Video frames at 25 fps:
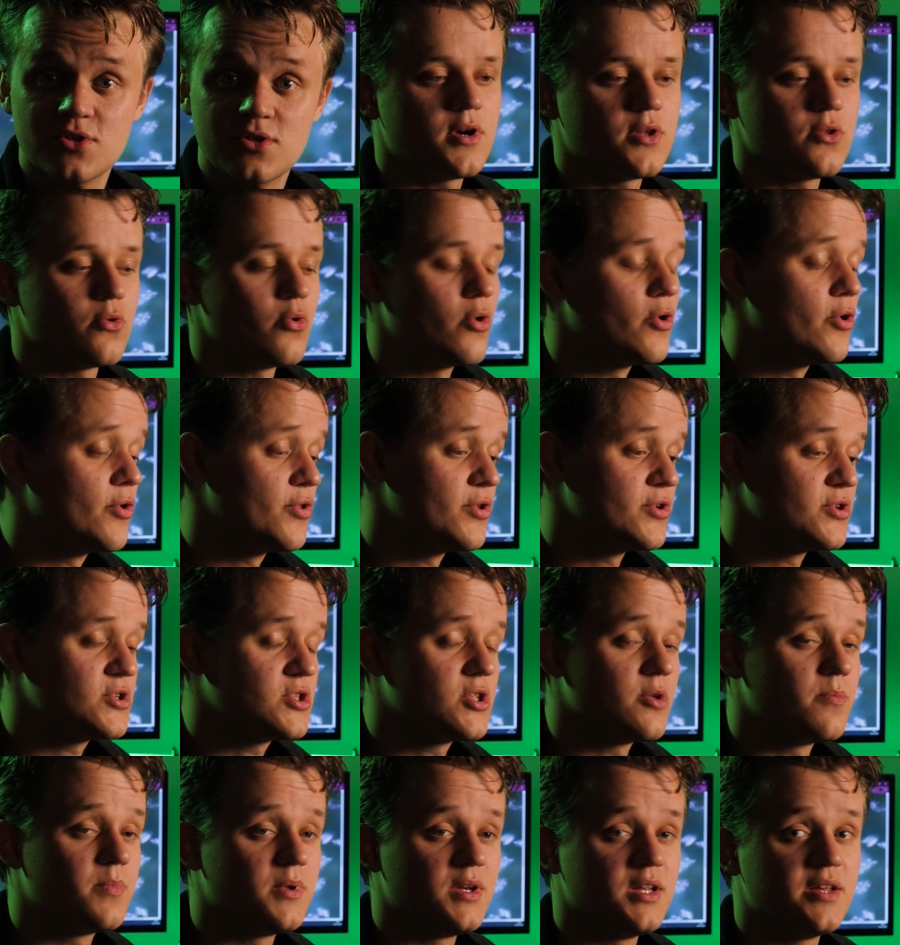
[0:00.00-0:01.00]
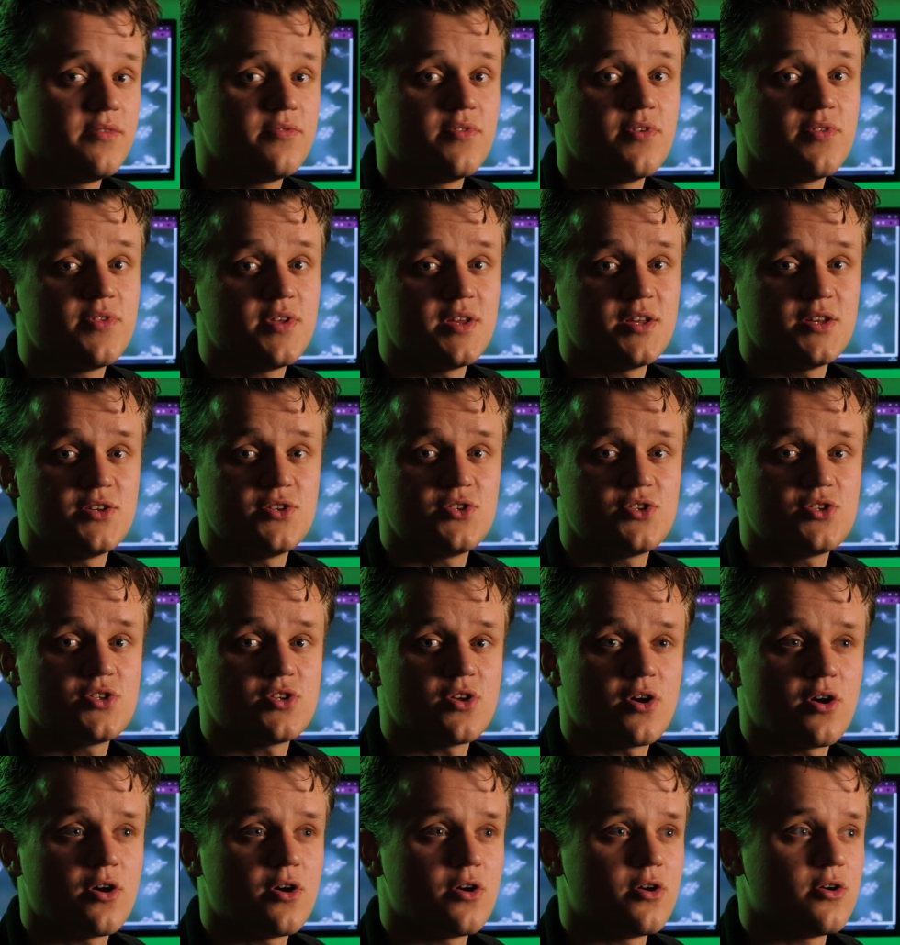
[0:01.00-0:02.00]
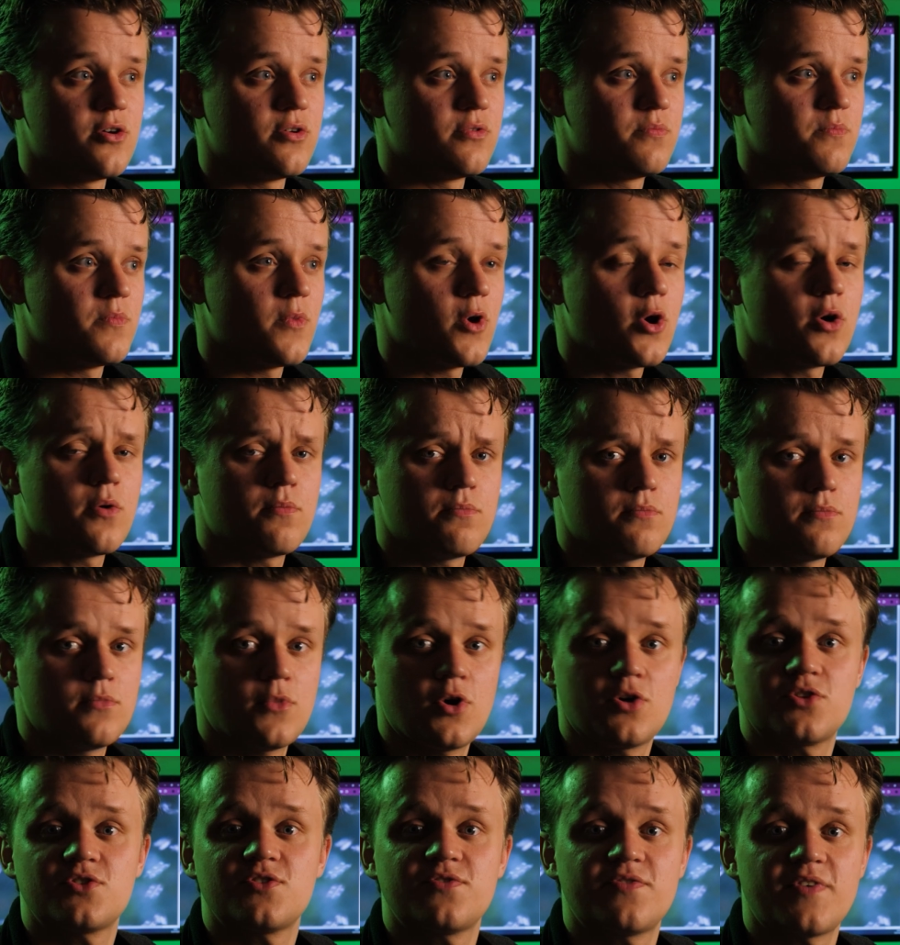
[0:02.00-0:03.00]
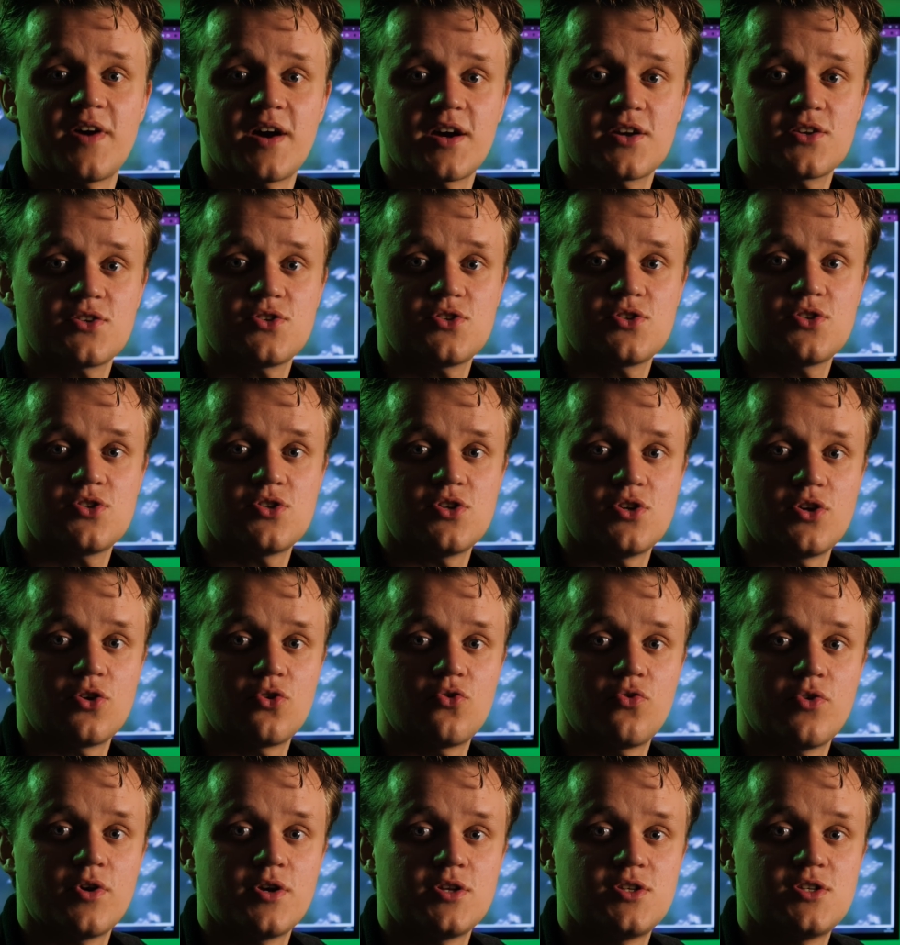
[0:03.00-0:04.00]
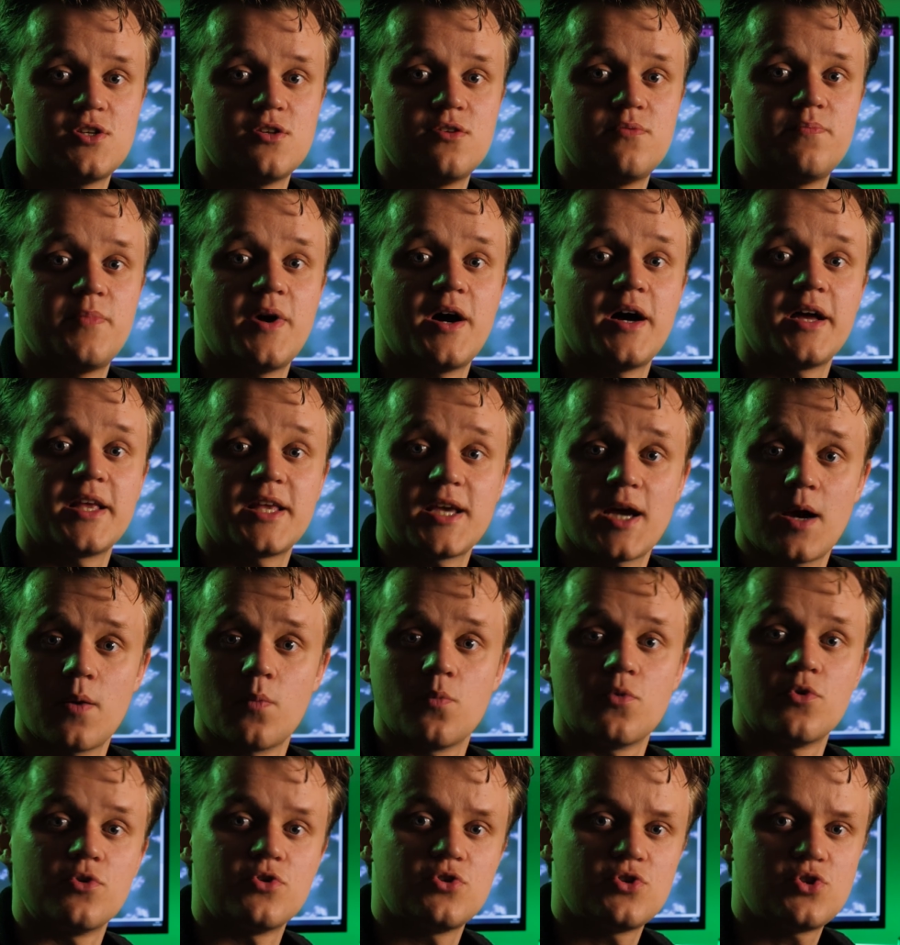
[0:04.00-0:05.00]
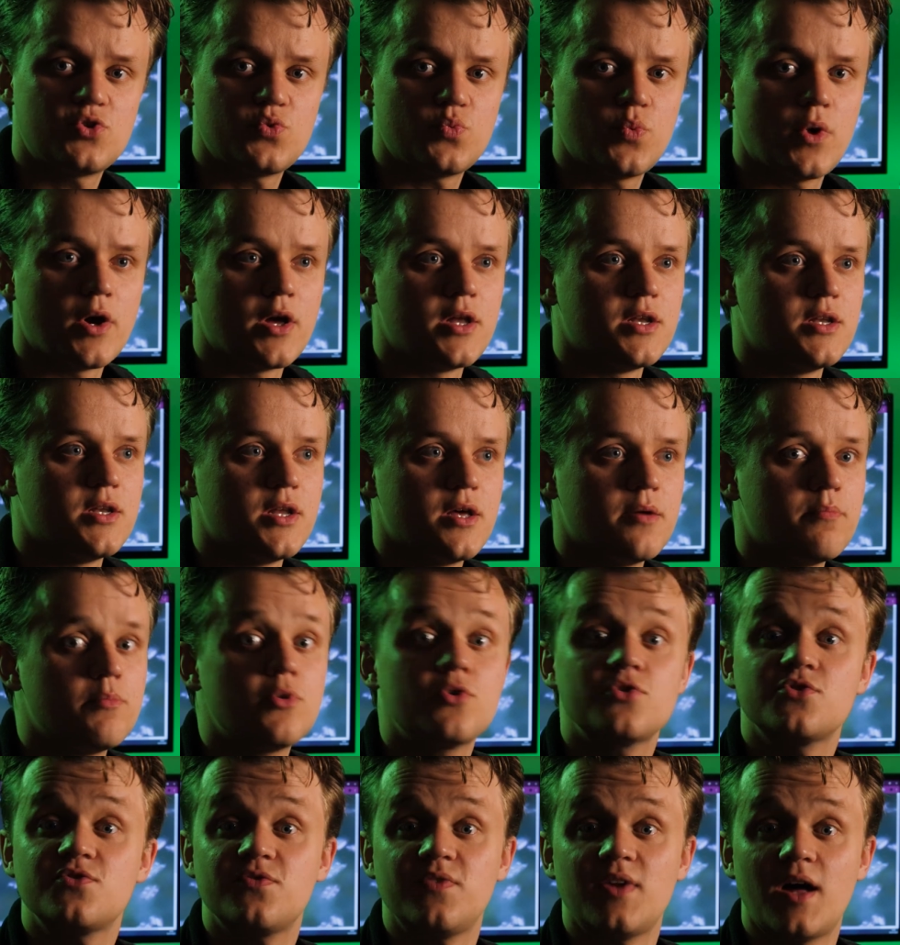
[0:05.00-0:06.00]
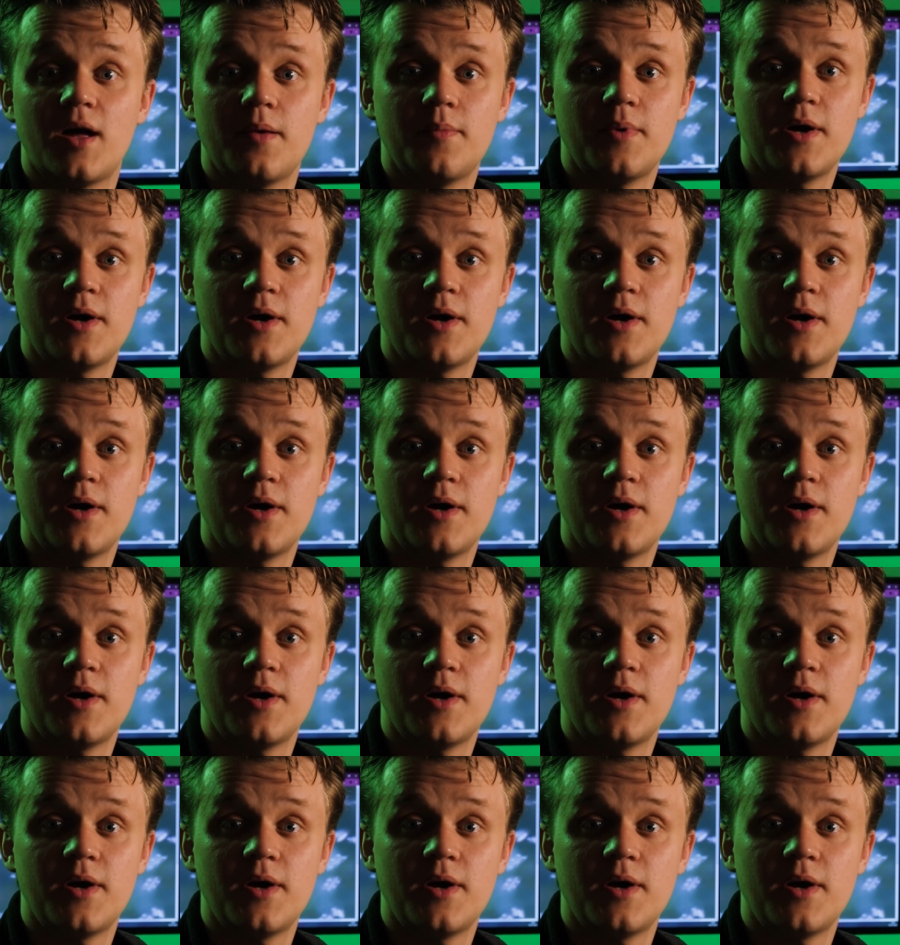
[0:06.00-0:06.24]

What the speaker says: And there are others that believe that these are artifacts created by cameras when bugs fly